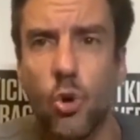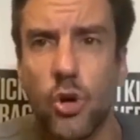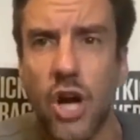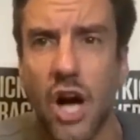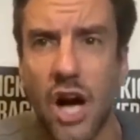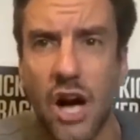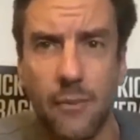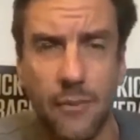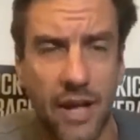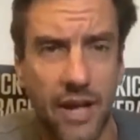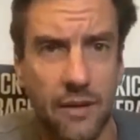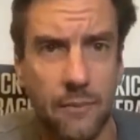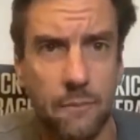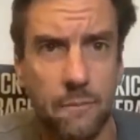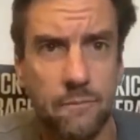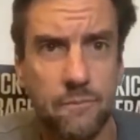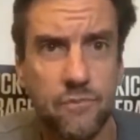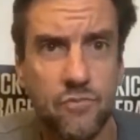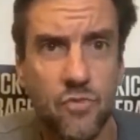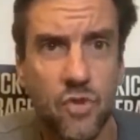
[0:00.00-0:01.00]
comment.
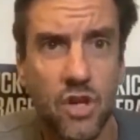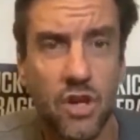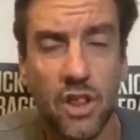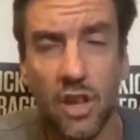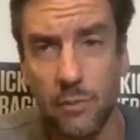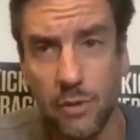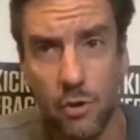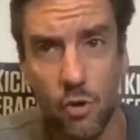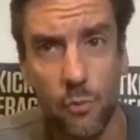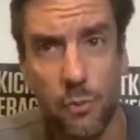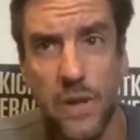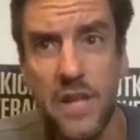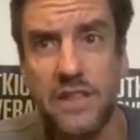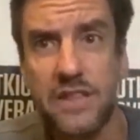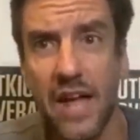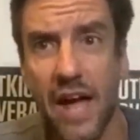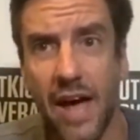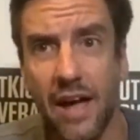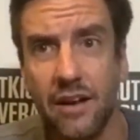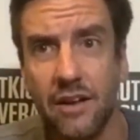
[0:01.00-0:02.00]
Let me
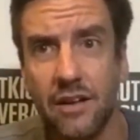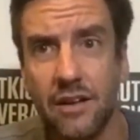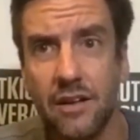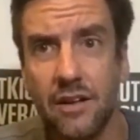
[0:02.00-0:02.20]
repeat that.